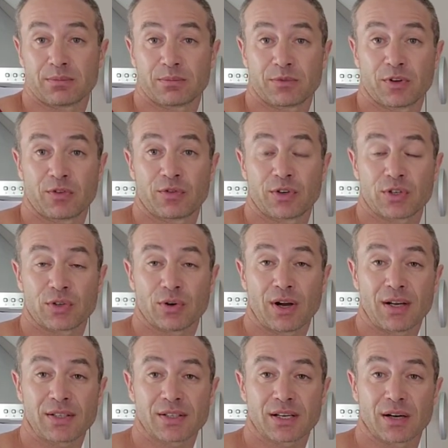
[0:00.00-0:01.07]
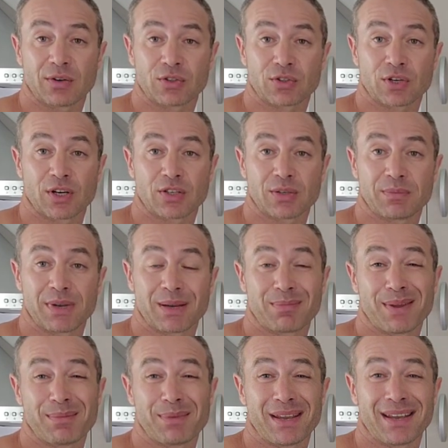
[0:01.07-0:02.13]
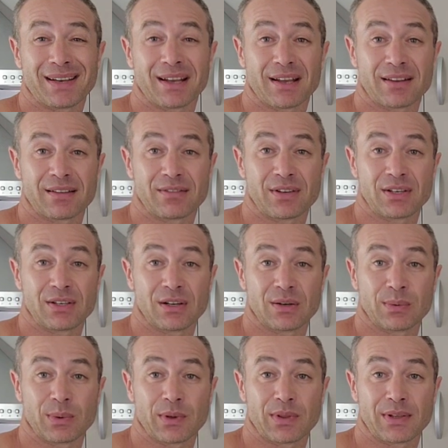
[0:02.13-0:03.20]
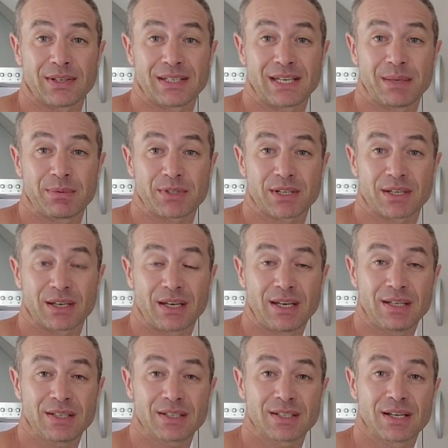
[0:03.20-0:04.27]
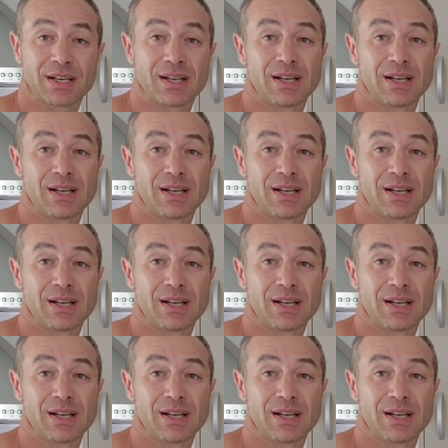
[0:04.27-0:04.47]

feel free to ask. I'll try to make maybe another video with the tips and hints.